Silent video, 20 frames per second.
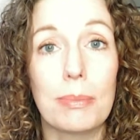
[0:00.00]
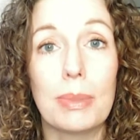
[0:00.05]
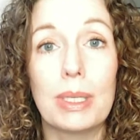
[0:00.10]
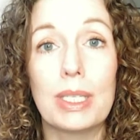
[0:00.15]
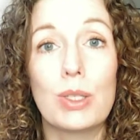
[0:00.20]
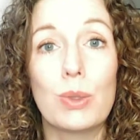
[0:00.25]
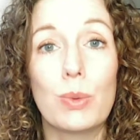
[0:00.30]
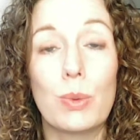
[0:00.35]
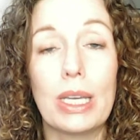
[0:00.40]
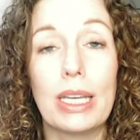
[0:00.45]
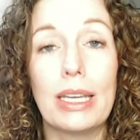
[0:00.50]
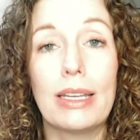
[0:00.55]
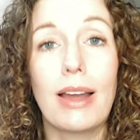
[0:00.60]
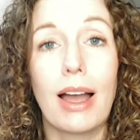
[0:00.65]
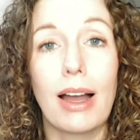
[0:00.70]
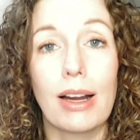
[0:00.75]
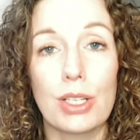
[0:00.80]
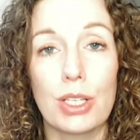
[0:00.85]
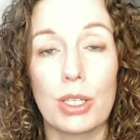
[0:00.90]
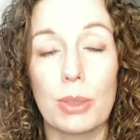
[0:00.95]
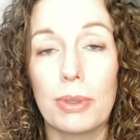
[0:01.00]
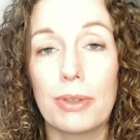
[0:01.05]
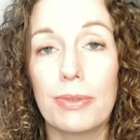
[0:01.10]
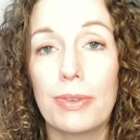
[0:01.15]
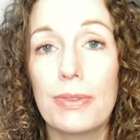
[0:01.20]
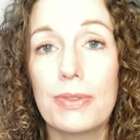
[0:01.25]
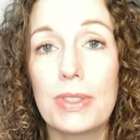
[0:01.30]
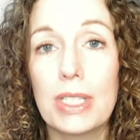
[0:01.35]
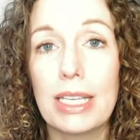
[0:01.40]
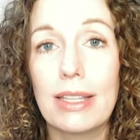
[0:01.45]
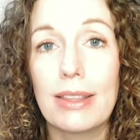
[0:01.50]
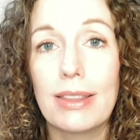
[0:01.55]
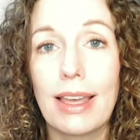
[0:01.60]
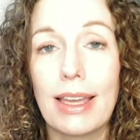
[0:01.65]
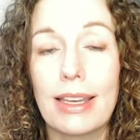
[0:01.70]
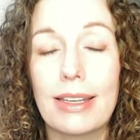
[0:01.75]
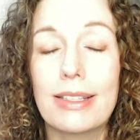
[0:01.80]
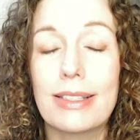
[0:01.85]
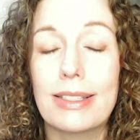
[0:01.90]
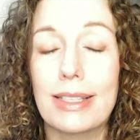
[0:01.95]
between October 15th
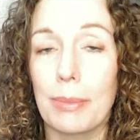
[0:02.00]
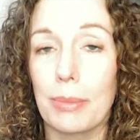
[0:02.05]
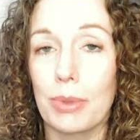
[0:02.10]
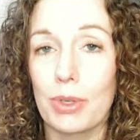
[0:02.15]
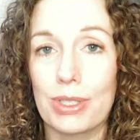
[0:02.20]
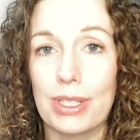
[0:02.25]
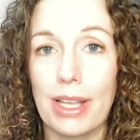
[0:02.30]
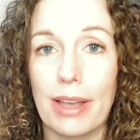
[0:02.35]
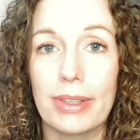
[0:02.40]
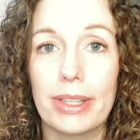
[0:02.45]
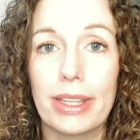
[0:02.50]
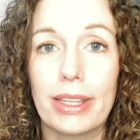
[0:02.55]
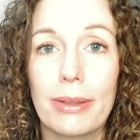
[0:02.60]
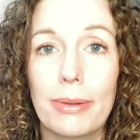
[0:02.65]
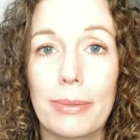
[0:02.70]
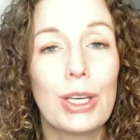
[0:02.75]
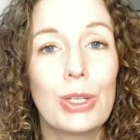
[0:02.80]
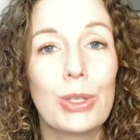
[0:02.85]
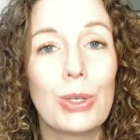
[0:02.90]
and December 7th.